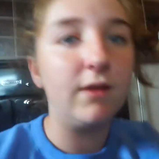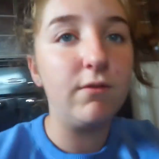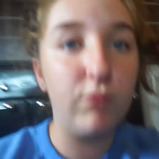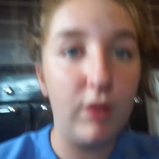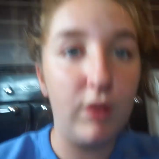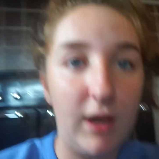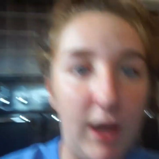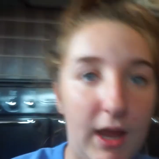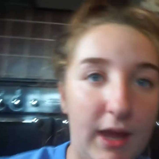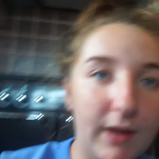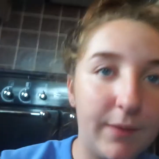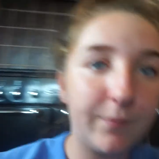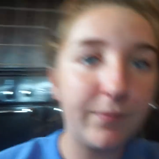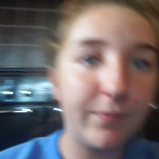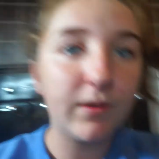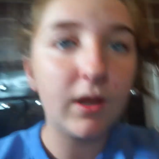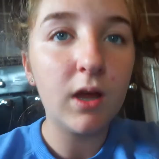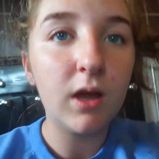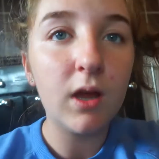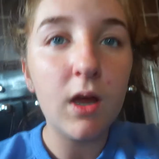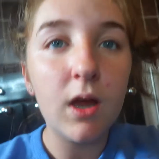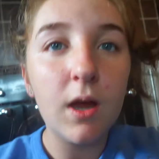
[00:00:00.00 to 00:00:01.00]
it really late.
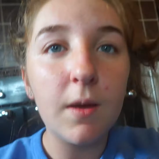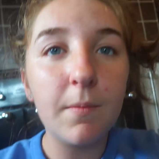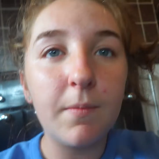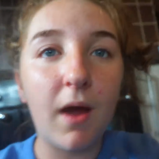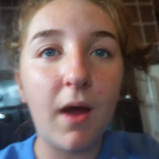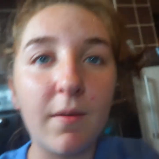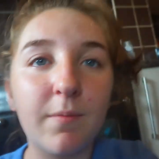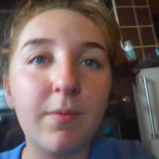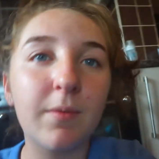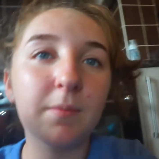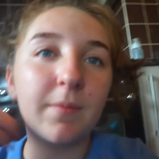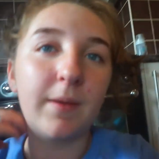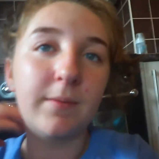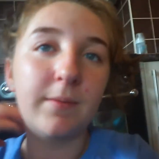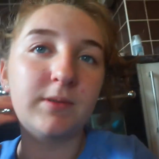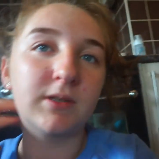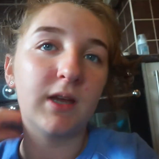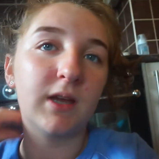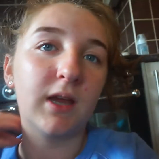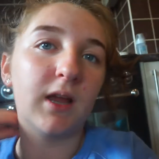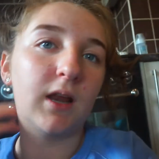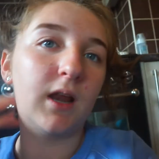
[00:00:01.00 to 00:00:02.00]
But I've been
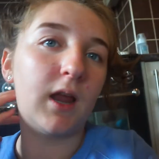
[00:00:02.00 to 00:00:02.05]
babysitting